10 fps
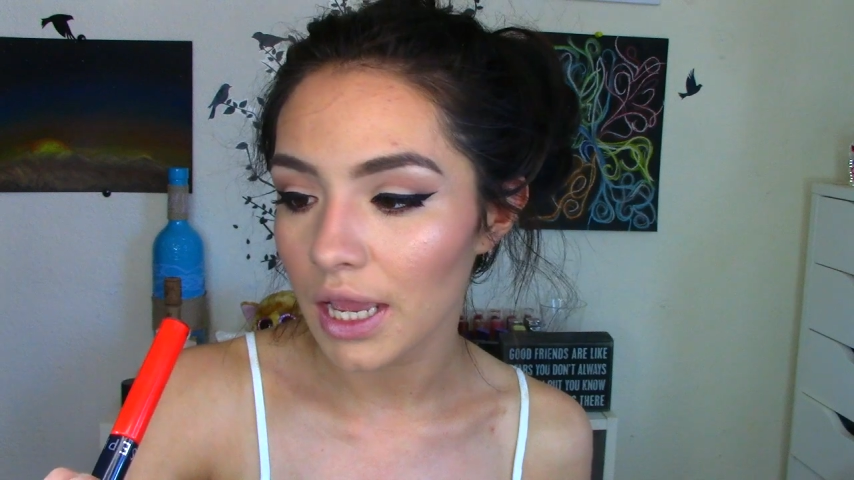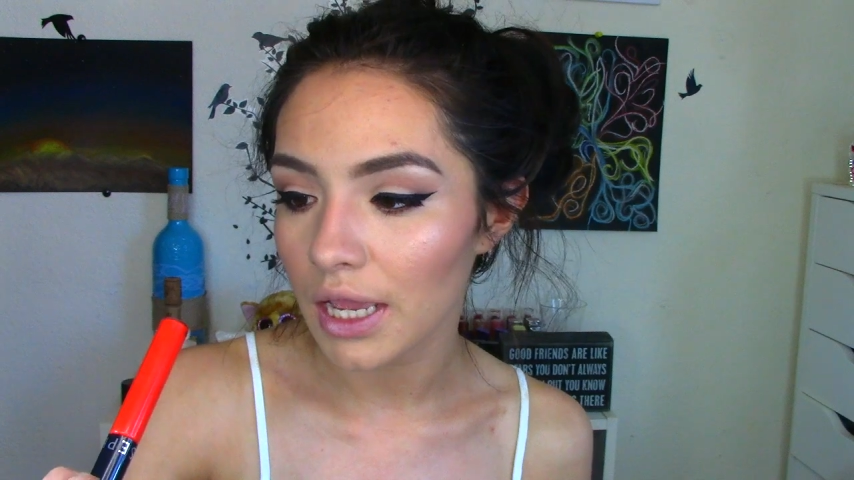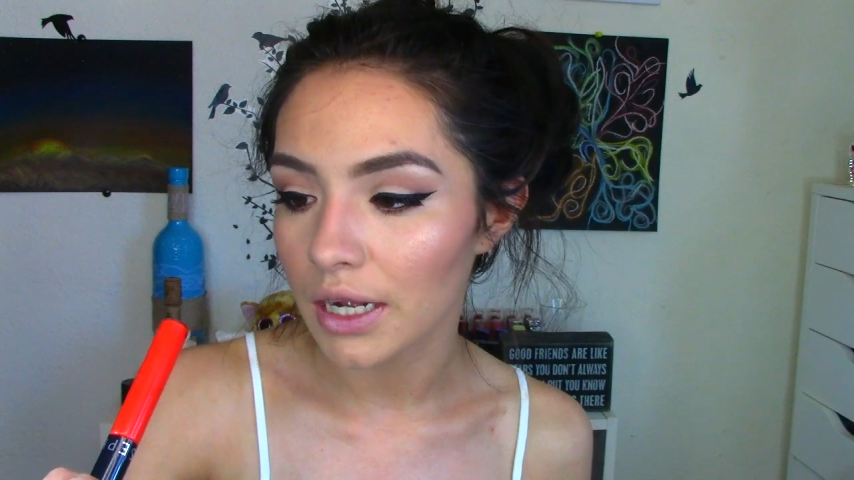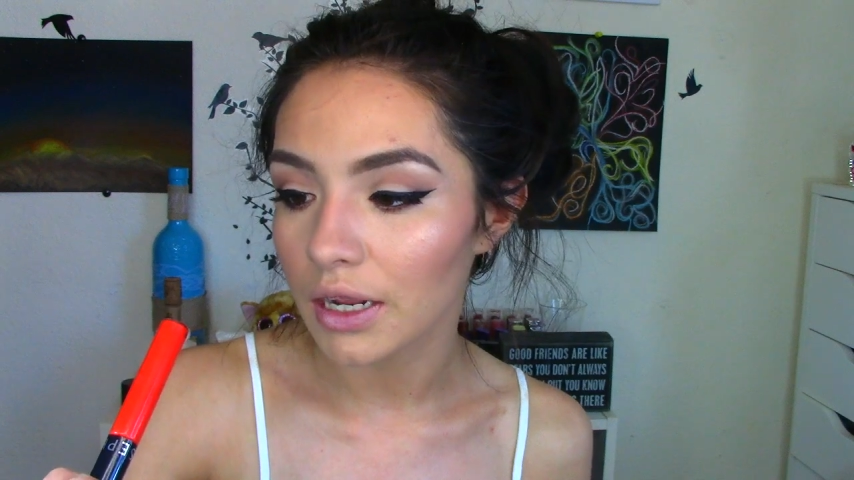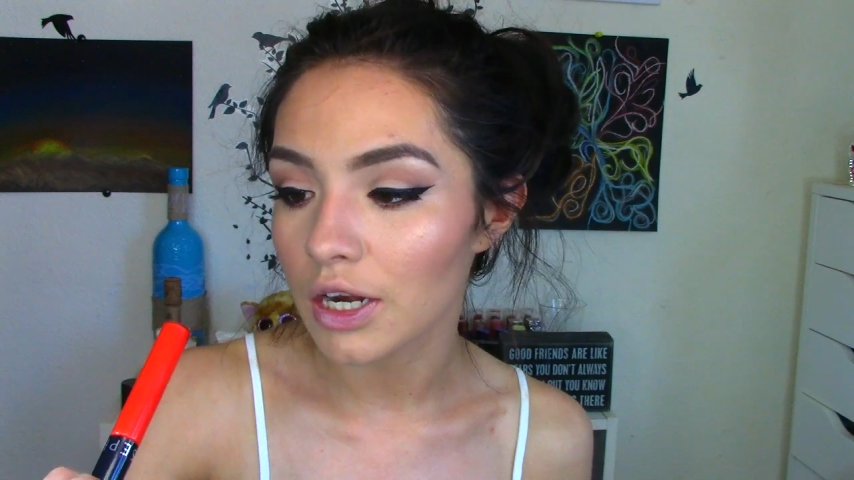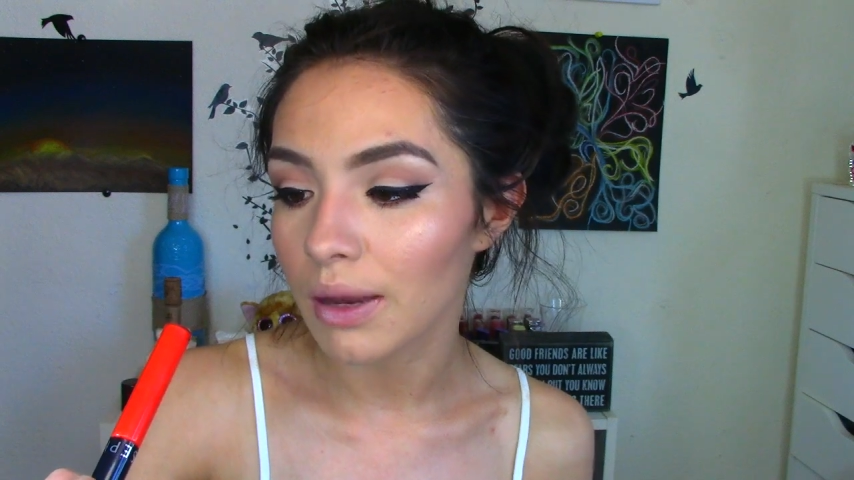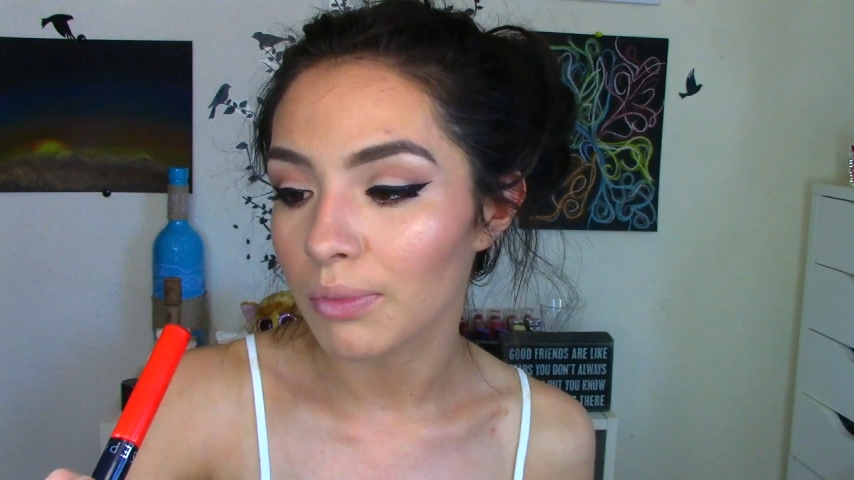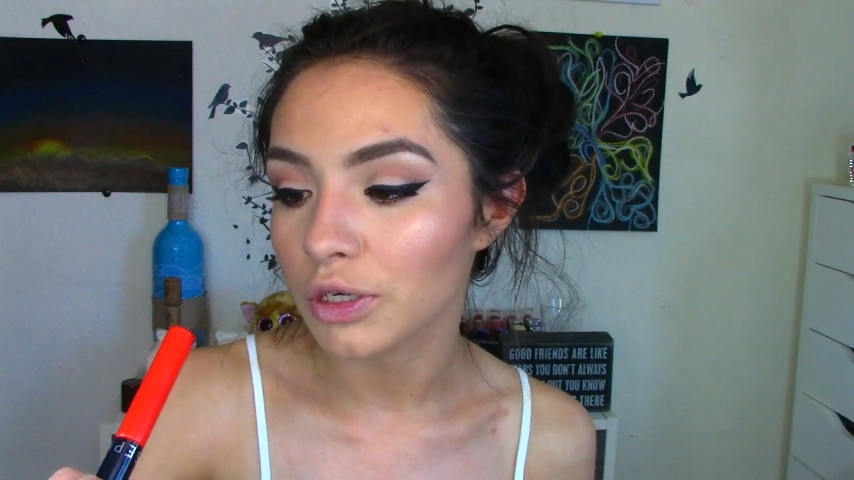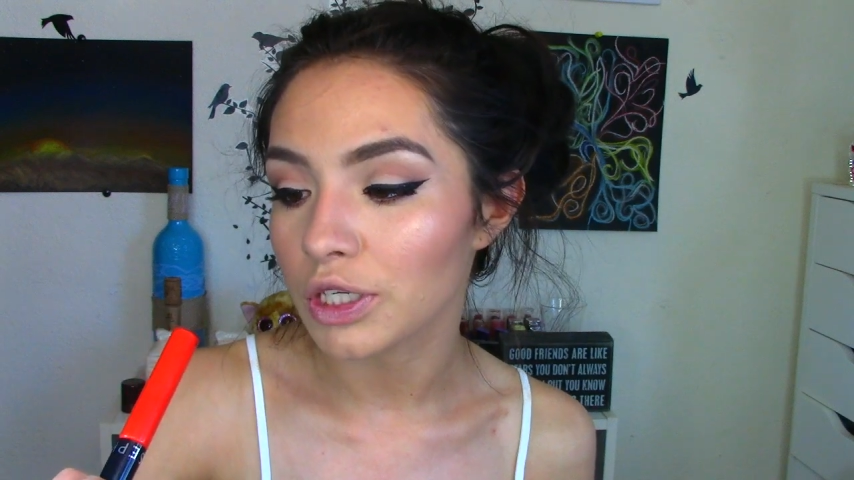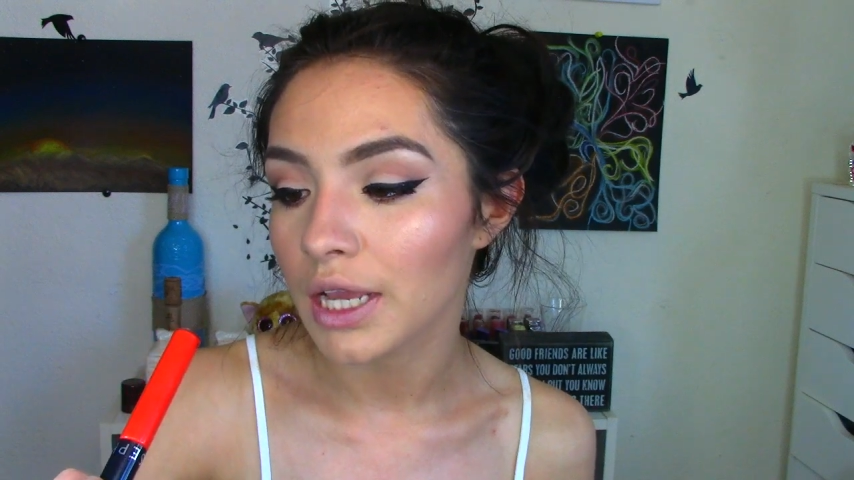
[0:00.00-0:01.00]
in
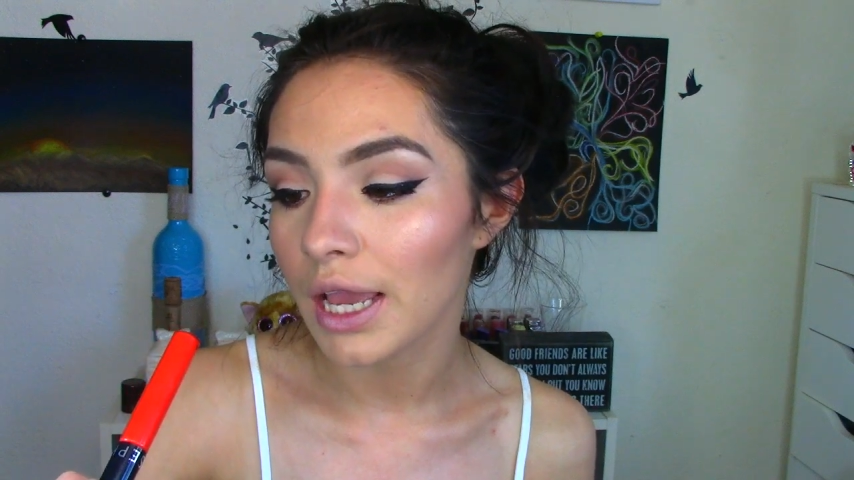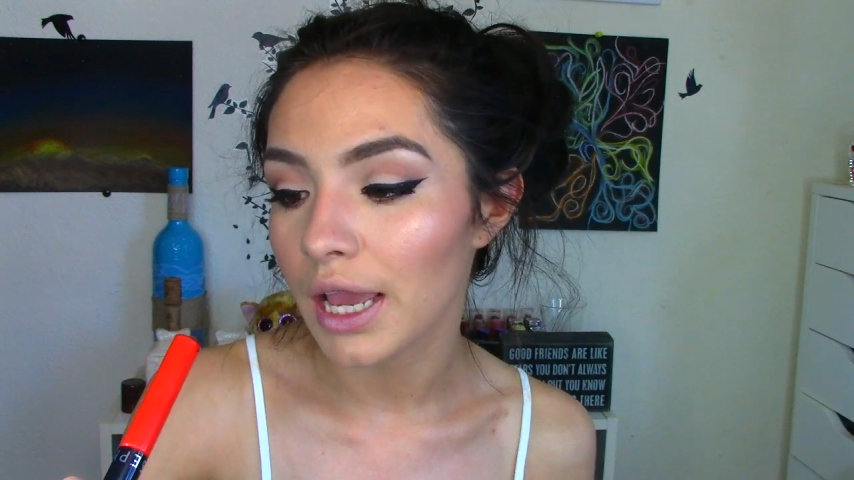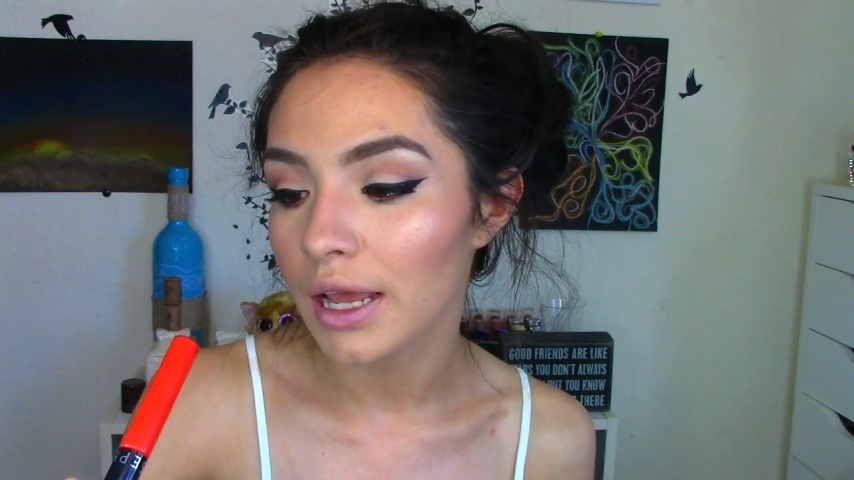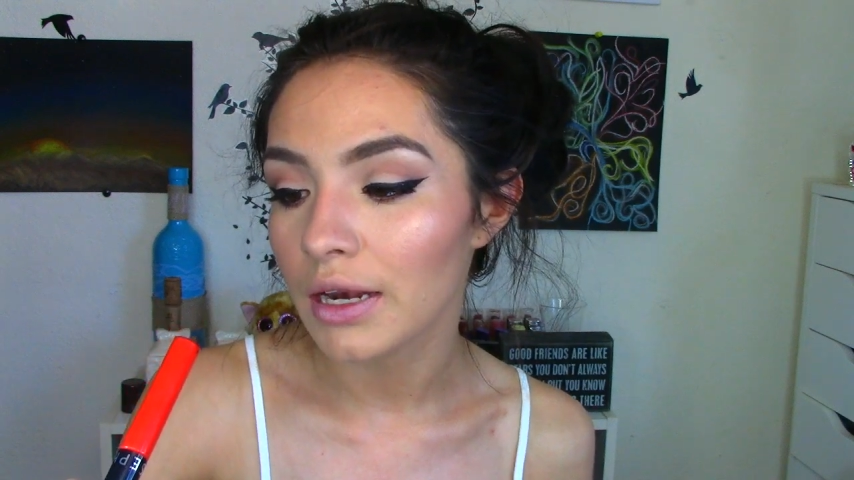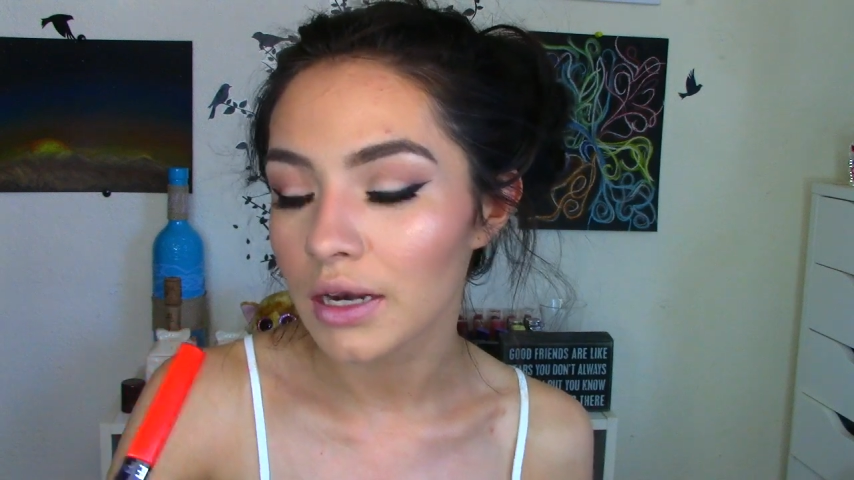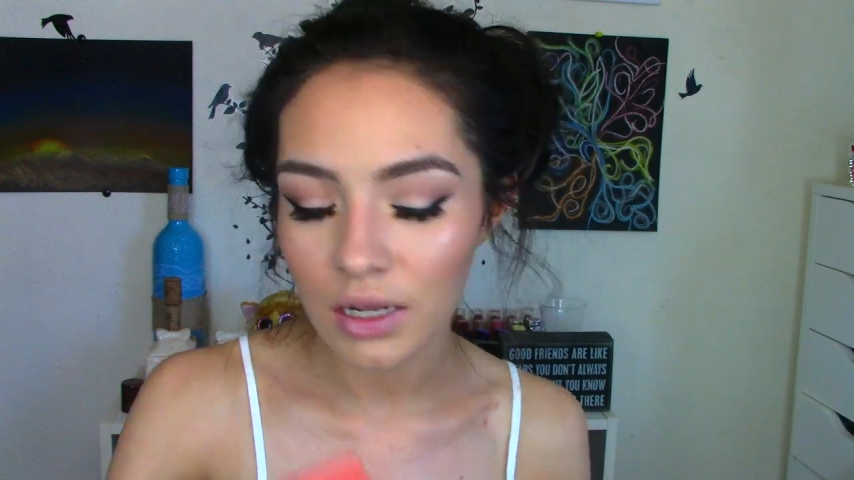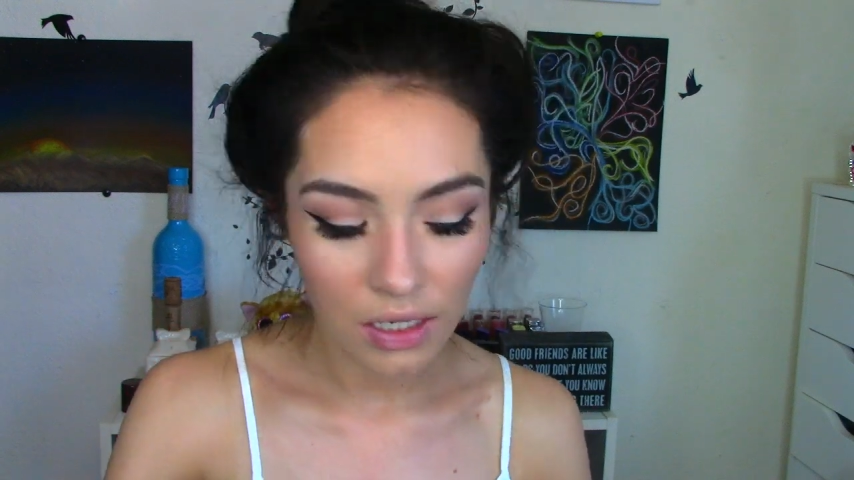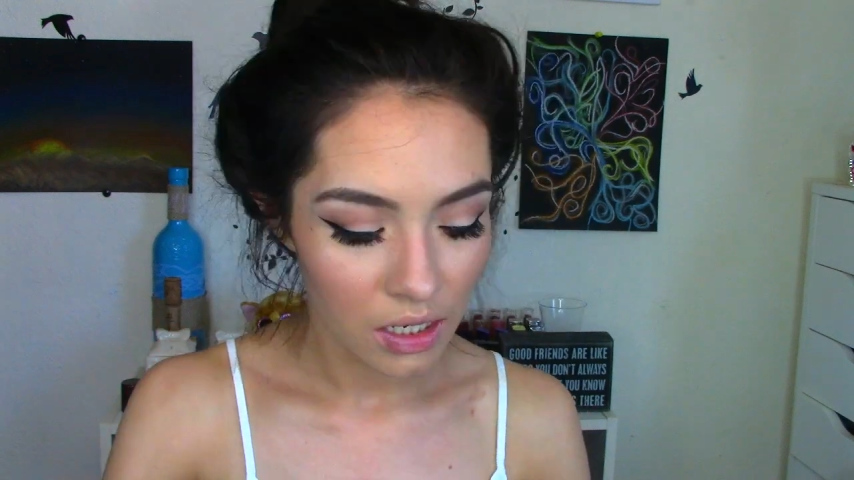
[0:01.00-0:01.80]
number 10.